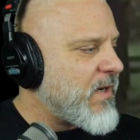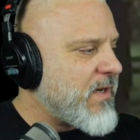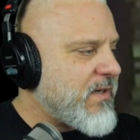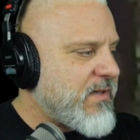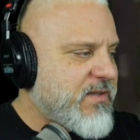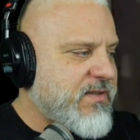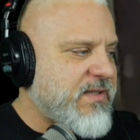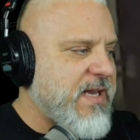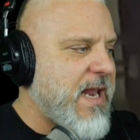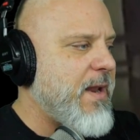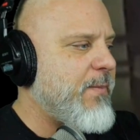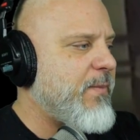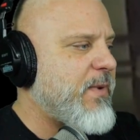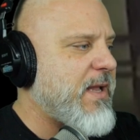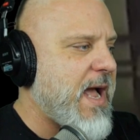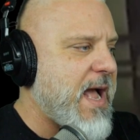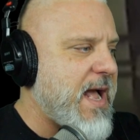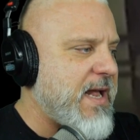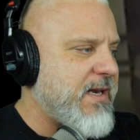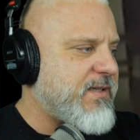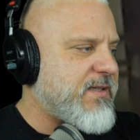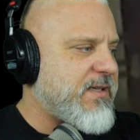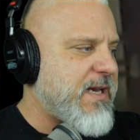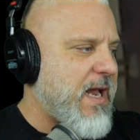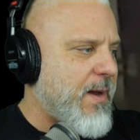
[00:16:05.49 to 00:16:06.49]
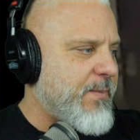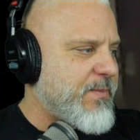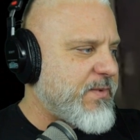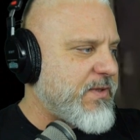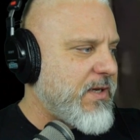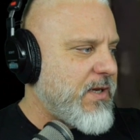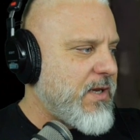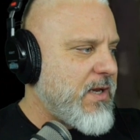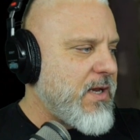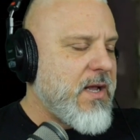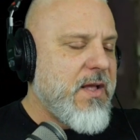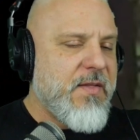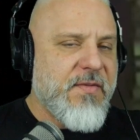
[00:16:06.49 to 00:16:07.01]
Same concept.
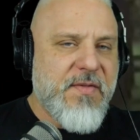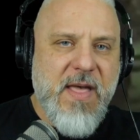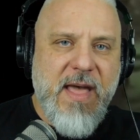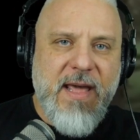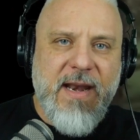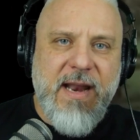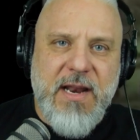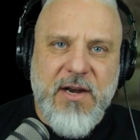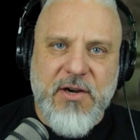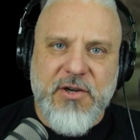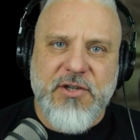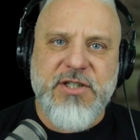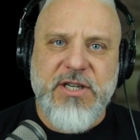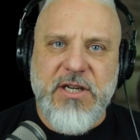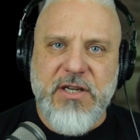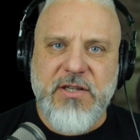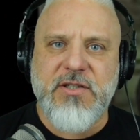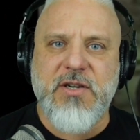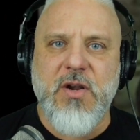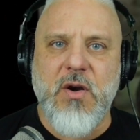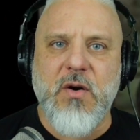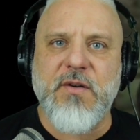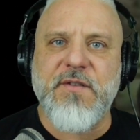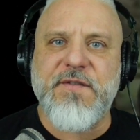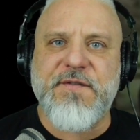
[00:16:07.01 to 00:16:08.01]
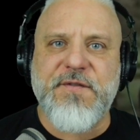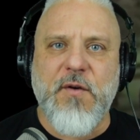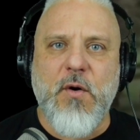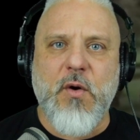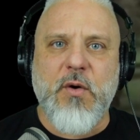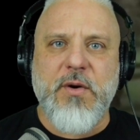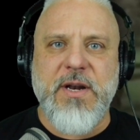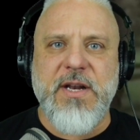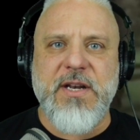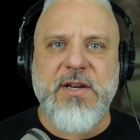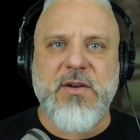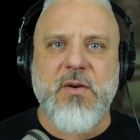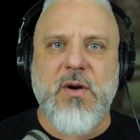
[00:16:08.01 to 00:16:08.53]
That energy is going
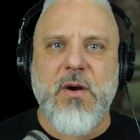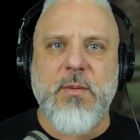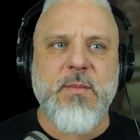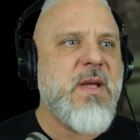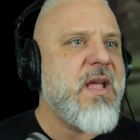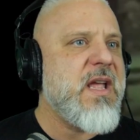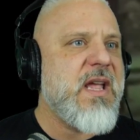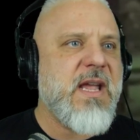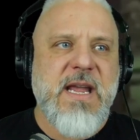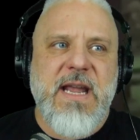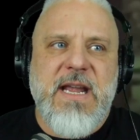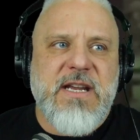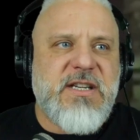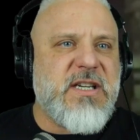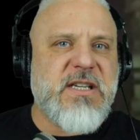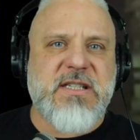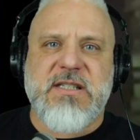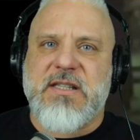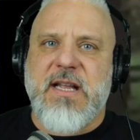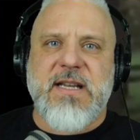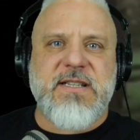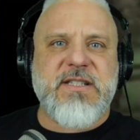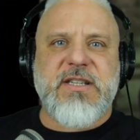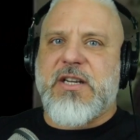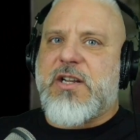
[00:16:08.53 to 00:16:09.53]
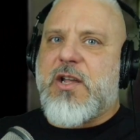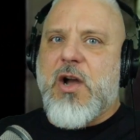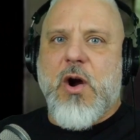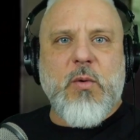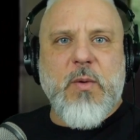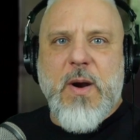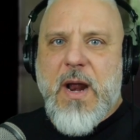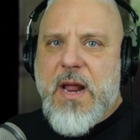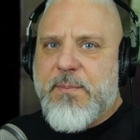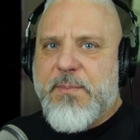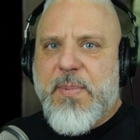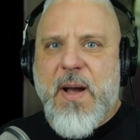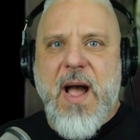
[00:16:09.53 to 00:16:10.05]
forward into him. He just lets it go
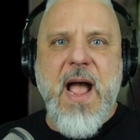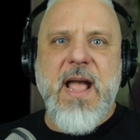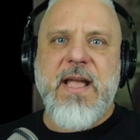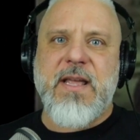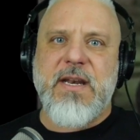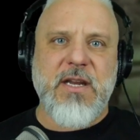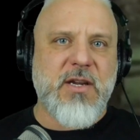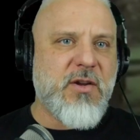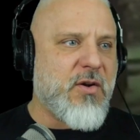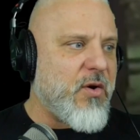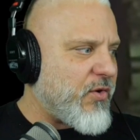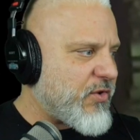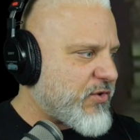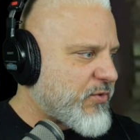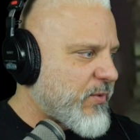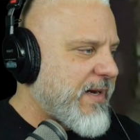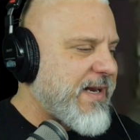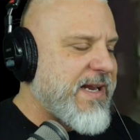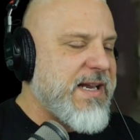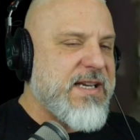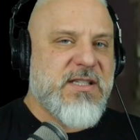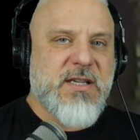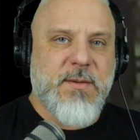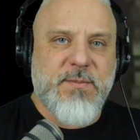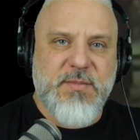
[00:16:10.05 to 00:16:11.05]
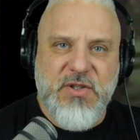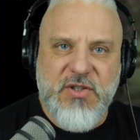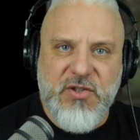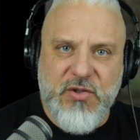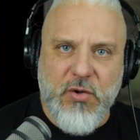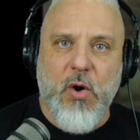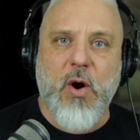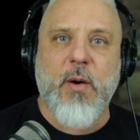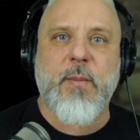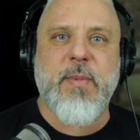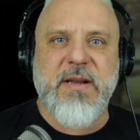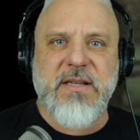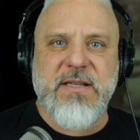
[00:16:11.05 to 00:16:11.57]
right by, and he's
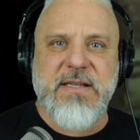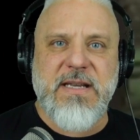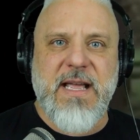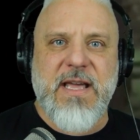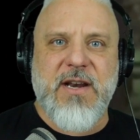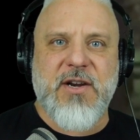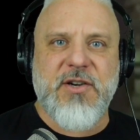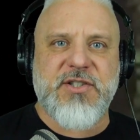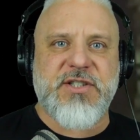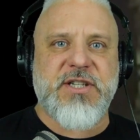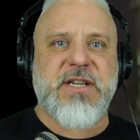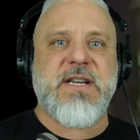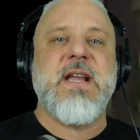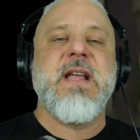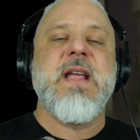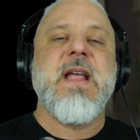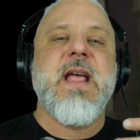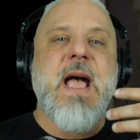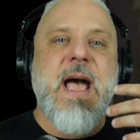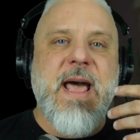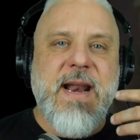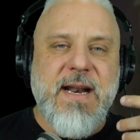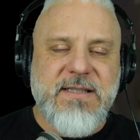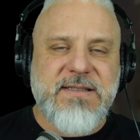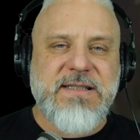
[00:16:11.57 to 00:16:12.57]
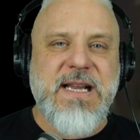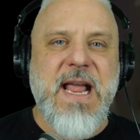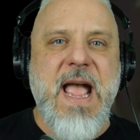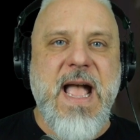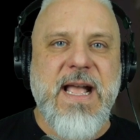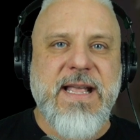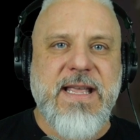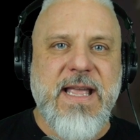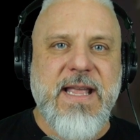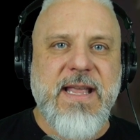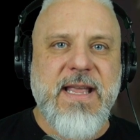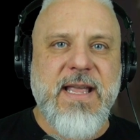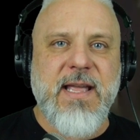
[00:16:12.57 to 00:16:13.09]
absorbing the energy and
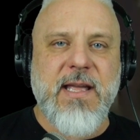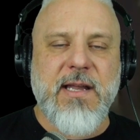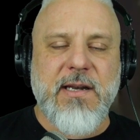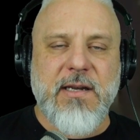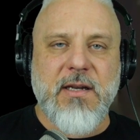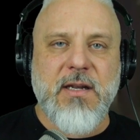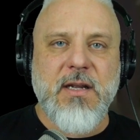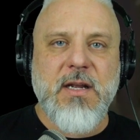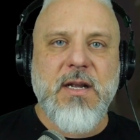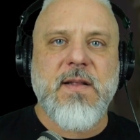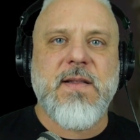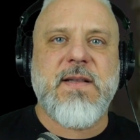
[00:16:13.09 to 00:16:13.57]
attacking in.